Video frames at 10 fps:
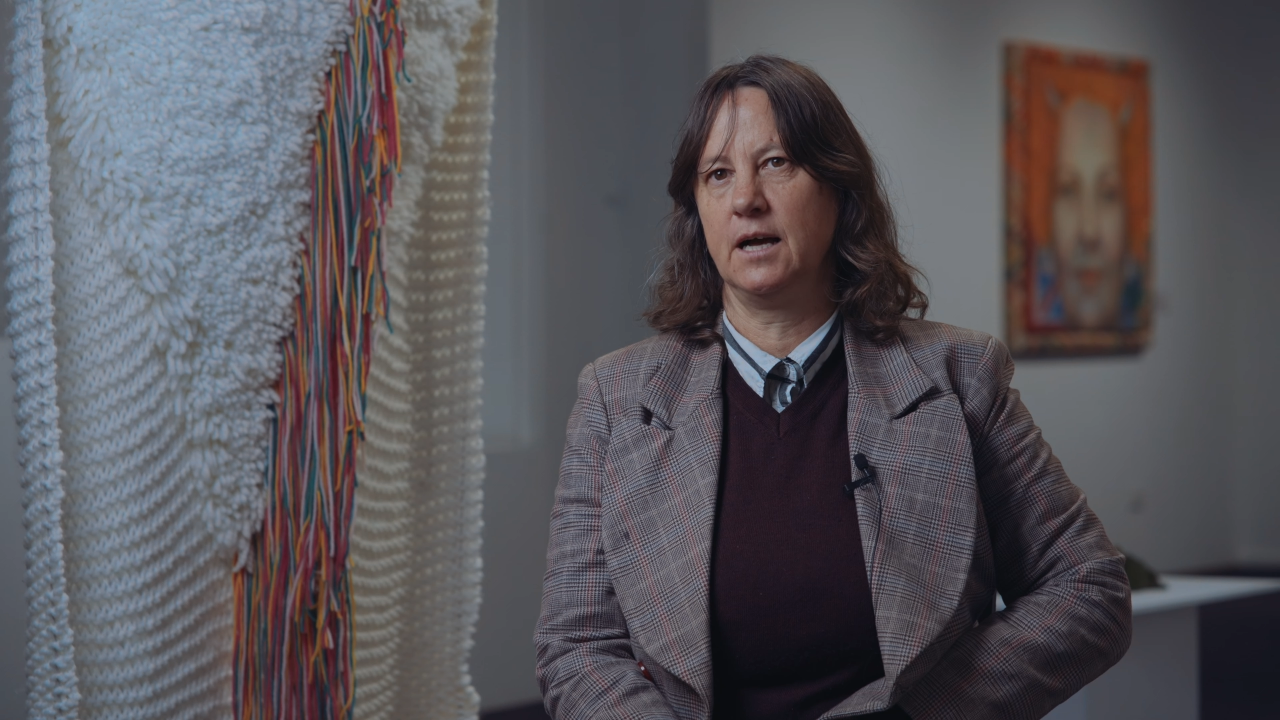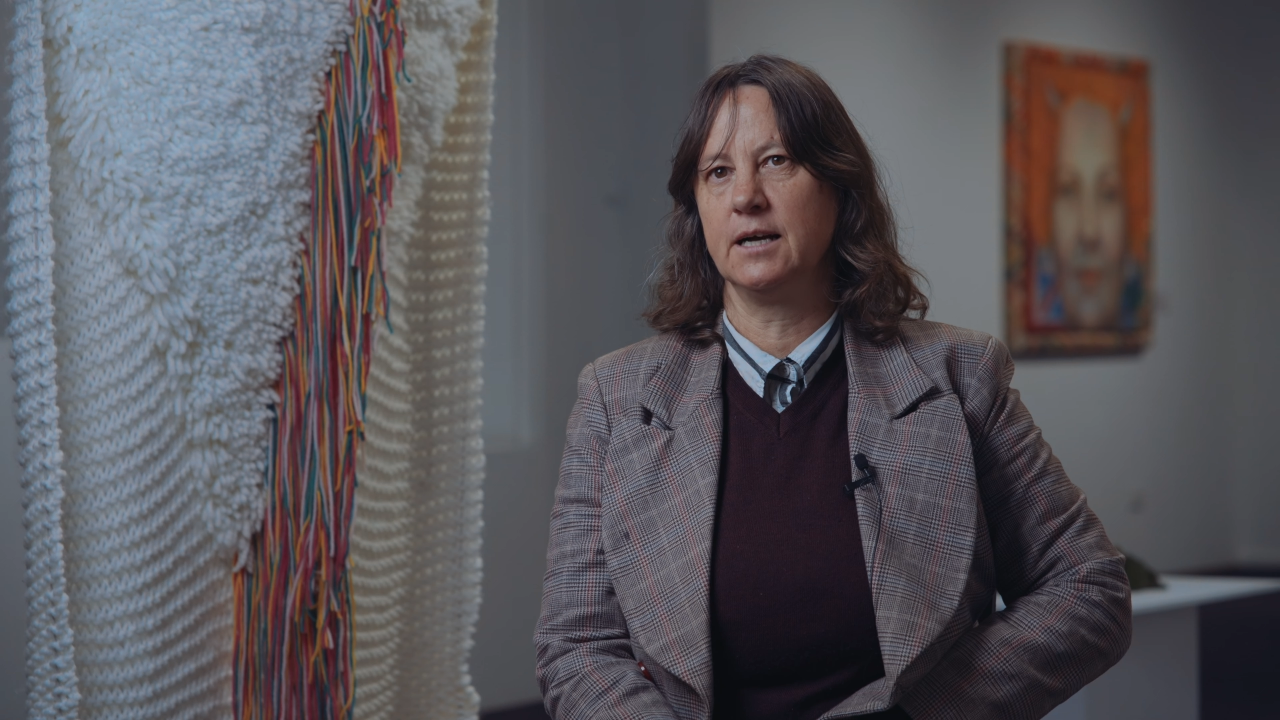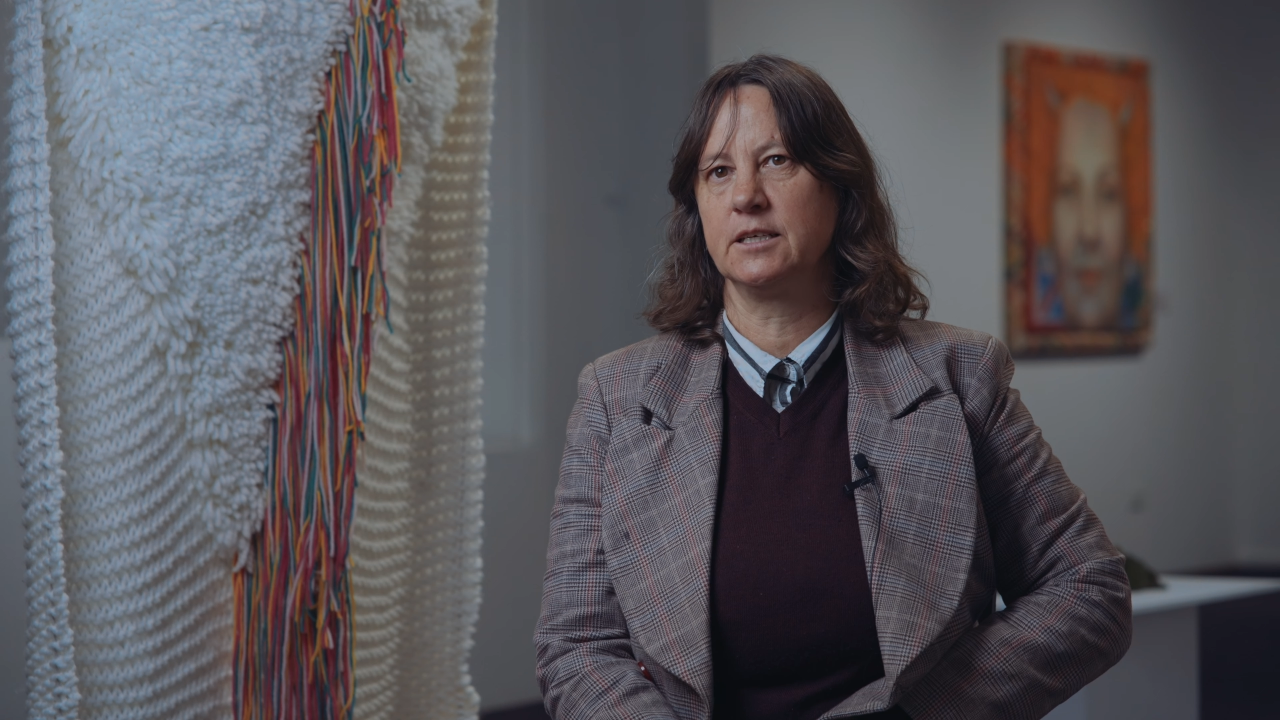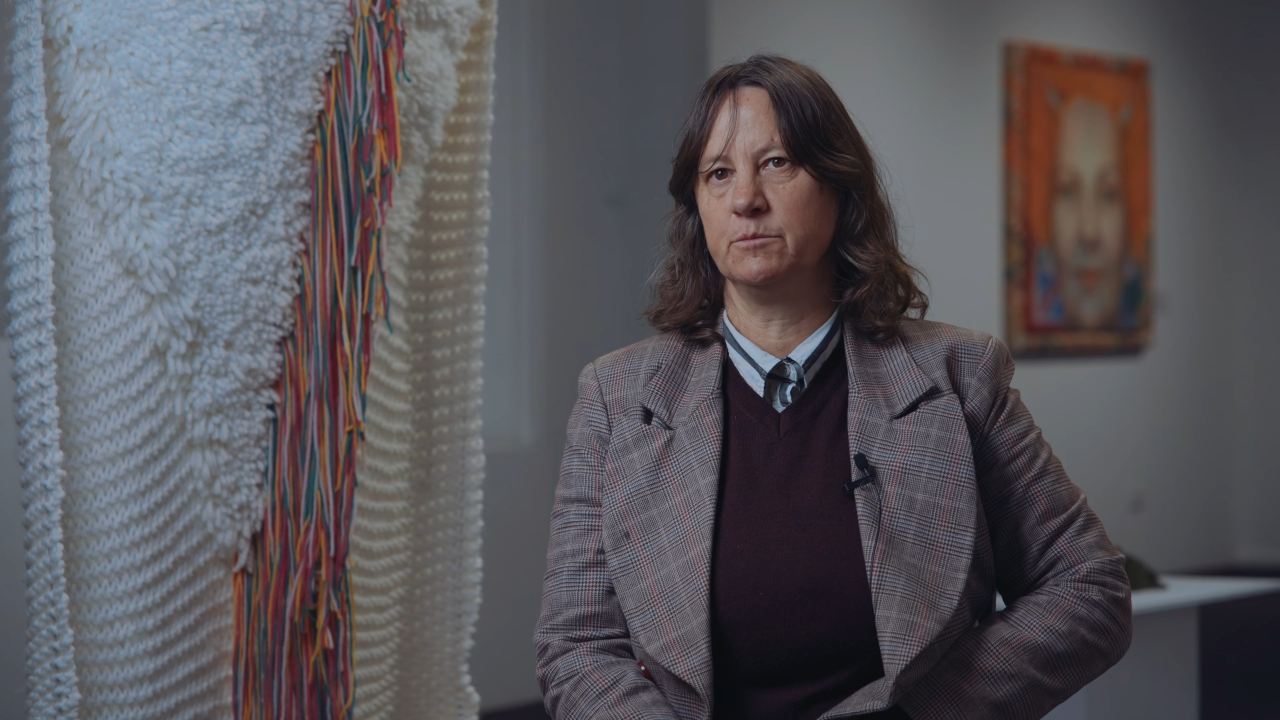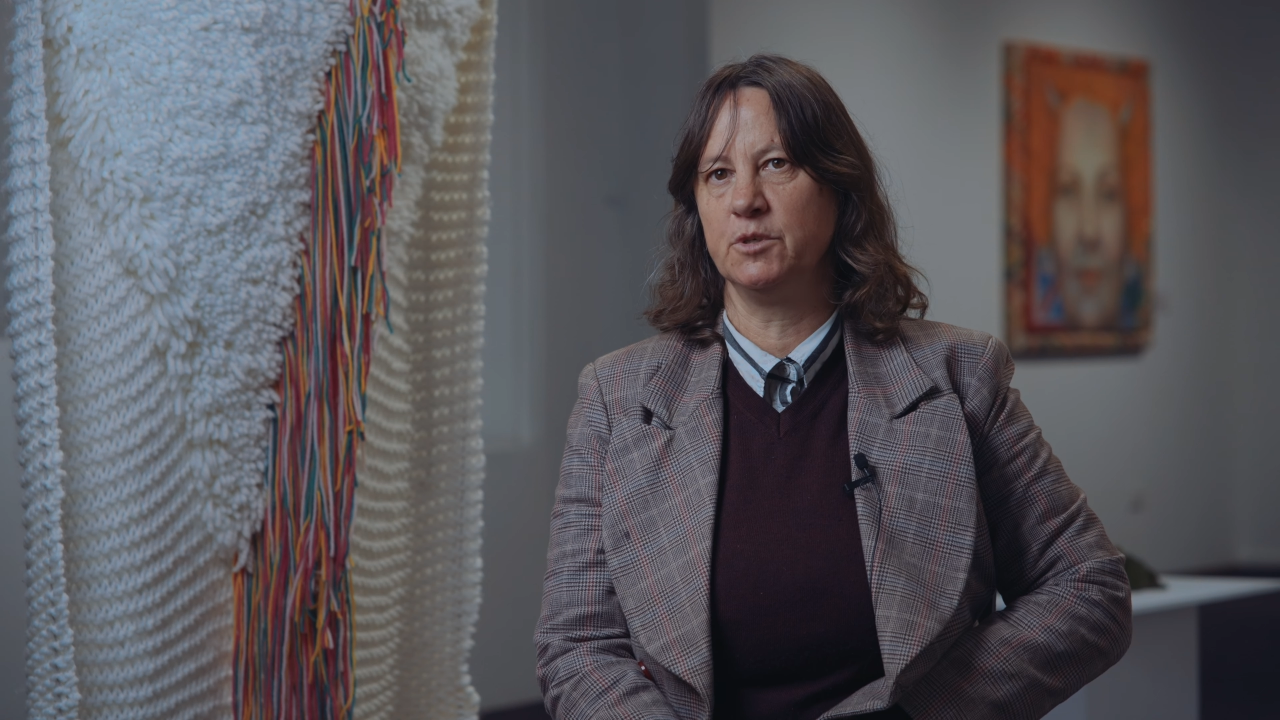
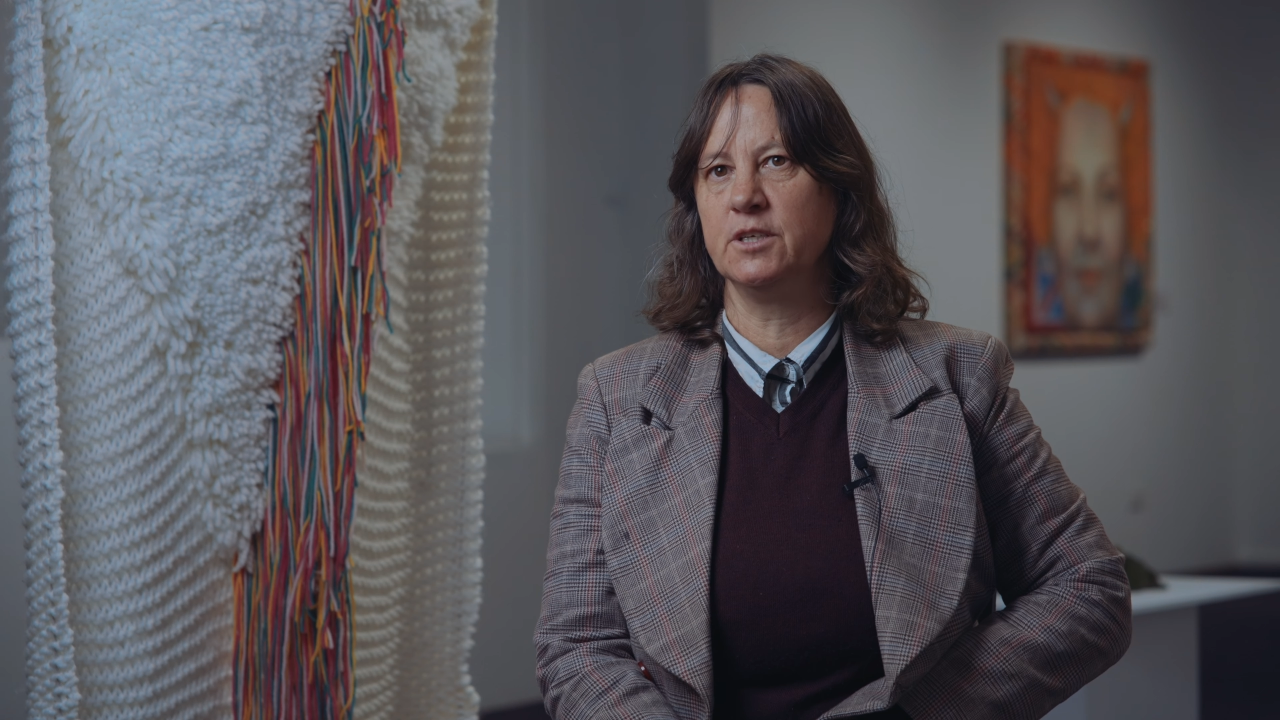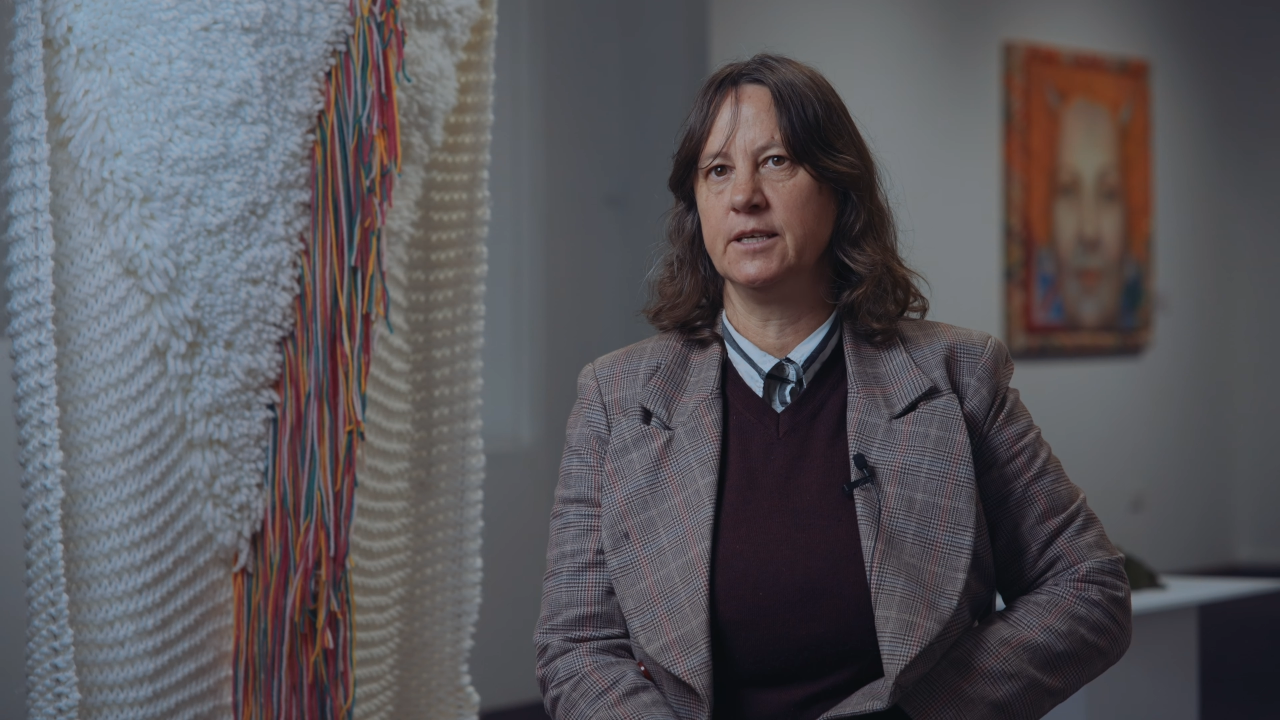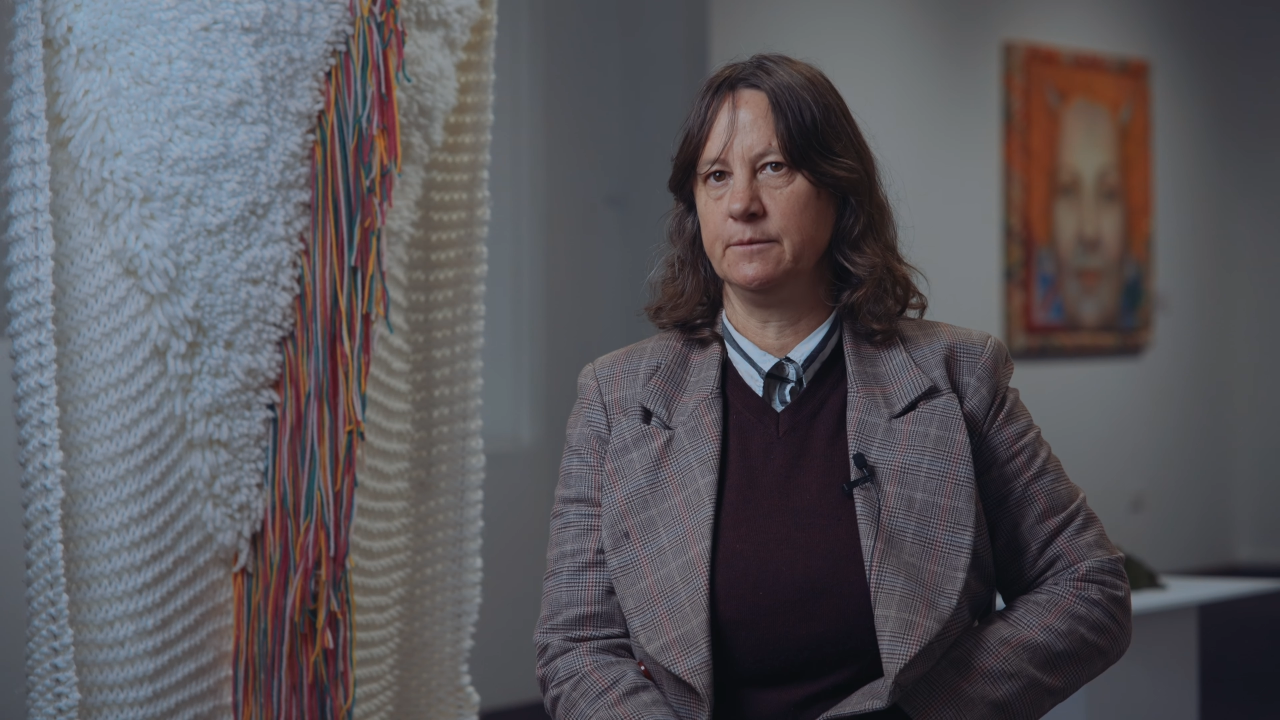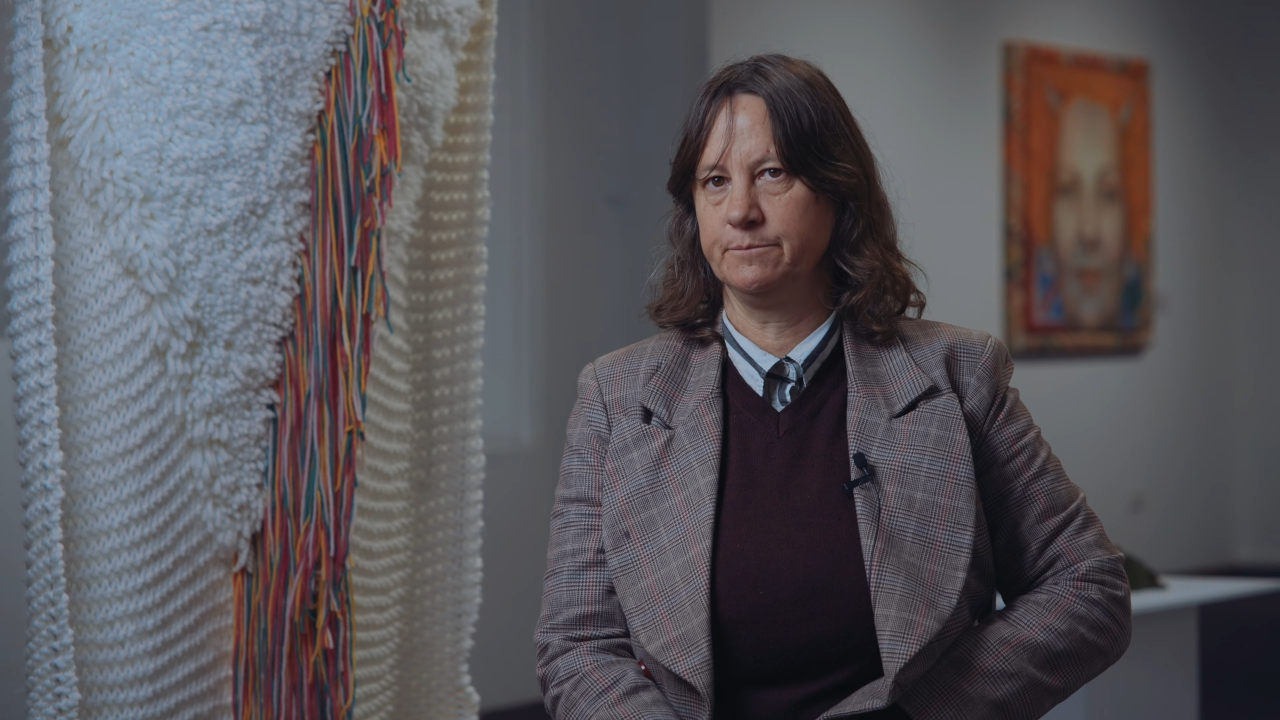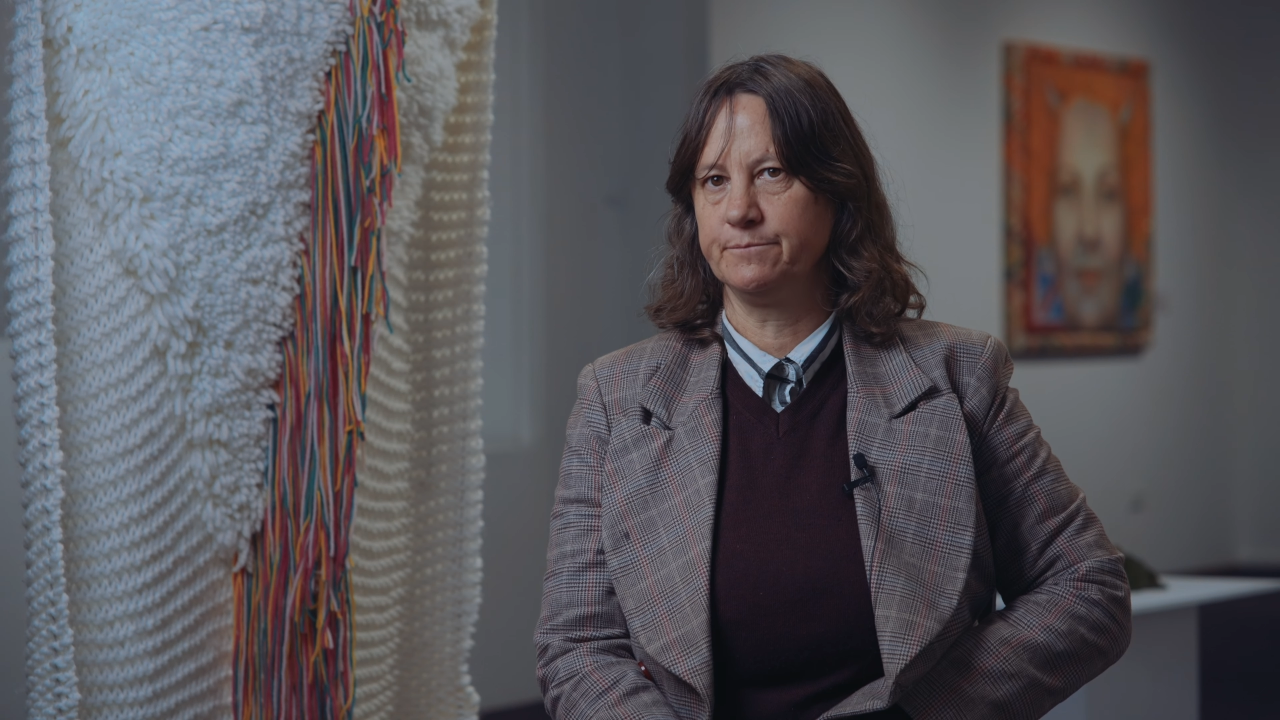art community.